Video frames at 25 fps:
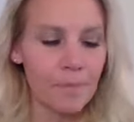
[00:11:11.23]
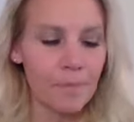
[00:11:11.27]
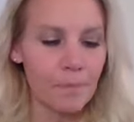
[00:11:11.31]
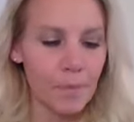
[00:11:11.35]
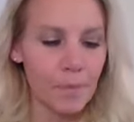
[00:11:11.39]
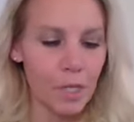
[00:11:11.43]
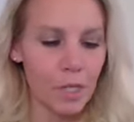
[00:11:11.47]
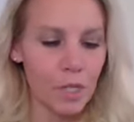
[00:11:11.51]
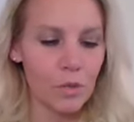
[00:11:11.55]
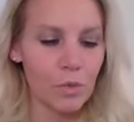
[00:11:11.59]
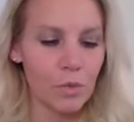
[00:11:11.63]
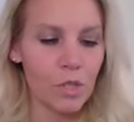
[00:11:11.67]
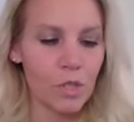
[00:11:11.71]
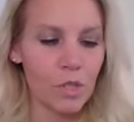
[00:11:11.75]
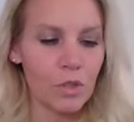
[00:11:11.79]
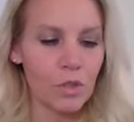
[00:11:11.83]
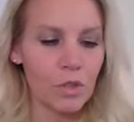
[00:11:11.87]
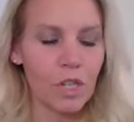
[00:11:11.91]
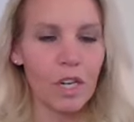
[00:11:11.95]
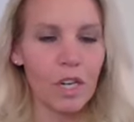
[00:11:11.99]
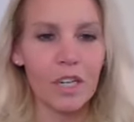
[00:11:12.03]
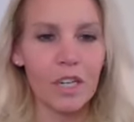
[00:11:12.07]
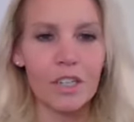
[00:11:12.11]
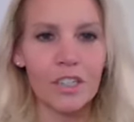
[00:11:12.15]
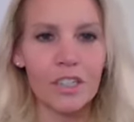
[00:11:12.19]
Because when you
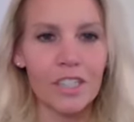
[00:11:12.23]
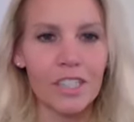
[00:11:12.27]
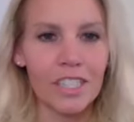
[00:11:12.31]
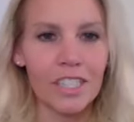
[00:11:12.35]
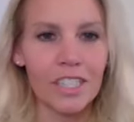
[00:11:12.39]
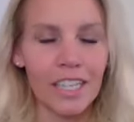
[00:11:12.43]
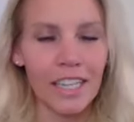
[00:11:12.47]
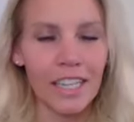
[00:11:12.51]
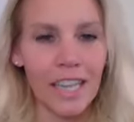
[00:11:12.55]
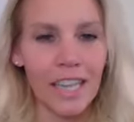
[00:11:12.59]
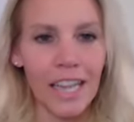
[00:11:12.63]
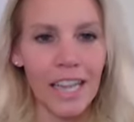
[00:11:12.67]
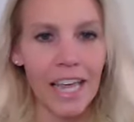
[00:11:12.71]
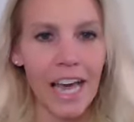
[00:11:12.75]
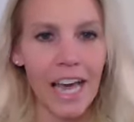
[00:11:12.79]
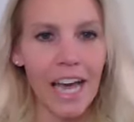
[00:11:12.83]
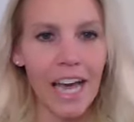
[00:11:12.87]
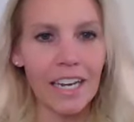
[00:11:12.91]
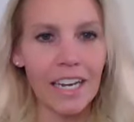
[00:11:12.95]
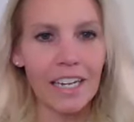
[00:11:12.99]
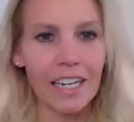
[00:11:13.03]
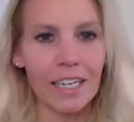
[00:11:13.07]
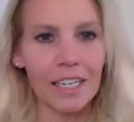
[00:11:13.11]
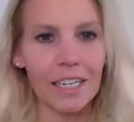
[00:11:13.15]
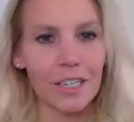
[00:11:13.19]
can understand that,
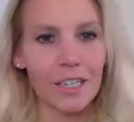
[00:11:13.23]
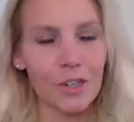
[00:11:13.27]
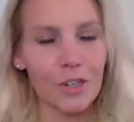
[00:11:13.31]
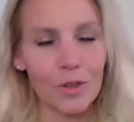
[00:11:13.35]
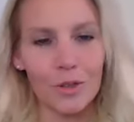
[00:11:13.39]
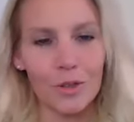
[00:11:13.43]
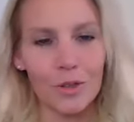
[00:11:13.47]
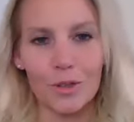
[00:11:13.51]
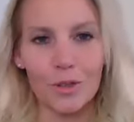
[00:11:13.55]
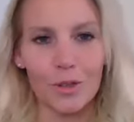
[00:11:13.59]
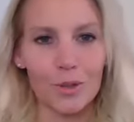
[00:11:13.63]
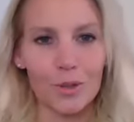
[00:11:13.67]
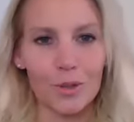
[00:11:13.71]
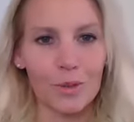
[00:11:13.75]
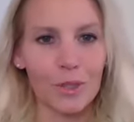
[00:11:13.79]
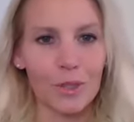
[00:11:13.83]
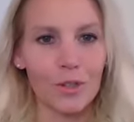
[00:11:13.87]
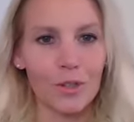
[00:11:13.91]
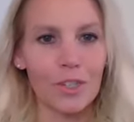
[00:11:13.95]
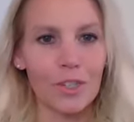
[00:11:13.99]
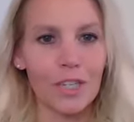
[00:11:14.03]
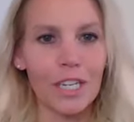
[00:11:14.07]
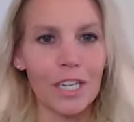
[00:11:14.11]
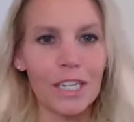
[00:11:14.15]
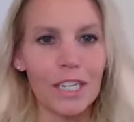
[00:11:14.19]
and I know you do this with
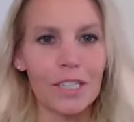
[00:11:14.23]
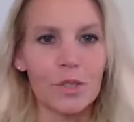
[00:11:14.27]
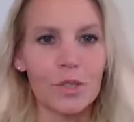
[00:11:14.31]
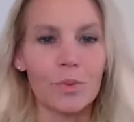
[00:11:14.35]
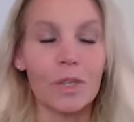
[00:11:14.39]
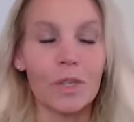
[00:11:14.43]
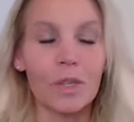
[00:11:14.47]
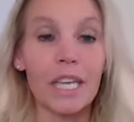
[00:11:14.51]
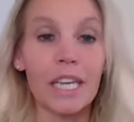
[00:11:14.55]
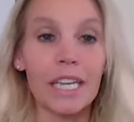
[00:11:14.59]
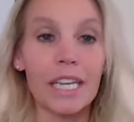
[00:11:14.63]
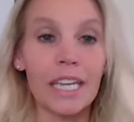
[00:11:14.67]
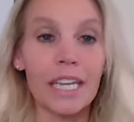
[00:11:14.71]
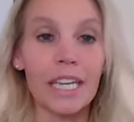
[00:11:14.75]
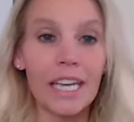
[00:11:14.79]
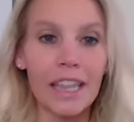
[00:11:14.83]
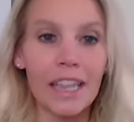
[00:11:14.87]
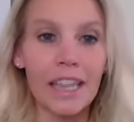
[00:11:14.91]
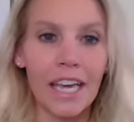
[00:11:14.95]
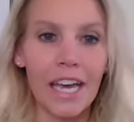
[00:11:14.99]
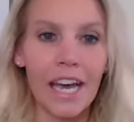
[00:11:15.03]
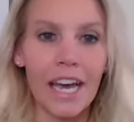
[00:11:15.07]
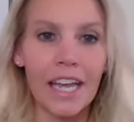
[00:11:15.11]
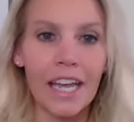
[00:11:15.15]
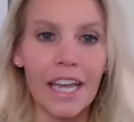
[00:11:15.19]
your clients, when they get
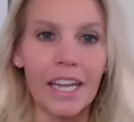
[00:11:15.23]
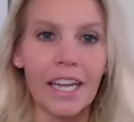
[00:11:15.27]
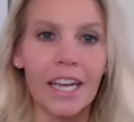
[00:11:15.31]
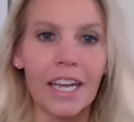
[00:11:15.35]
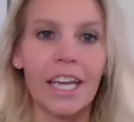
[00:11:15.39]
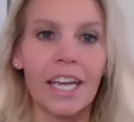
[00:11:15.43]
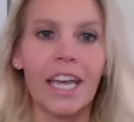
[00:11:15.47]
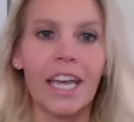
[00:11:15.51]
that,